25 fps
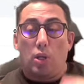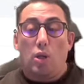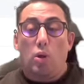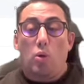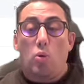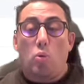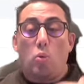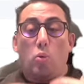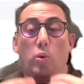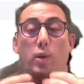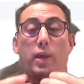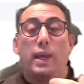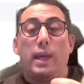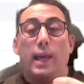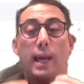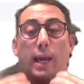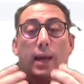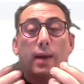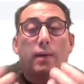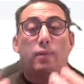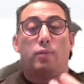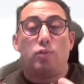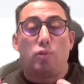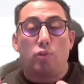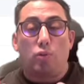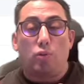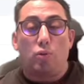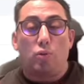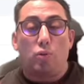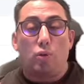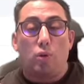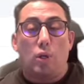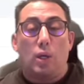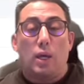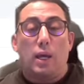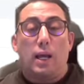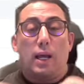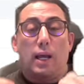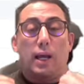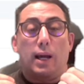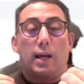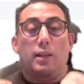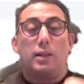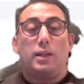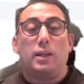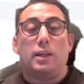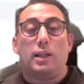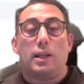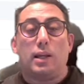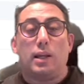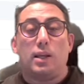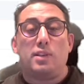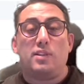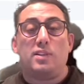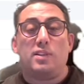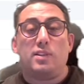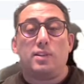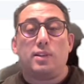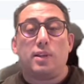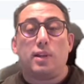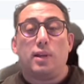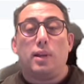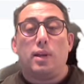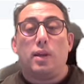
we have to analyze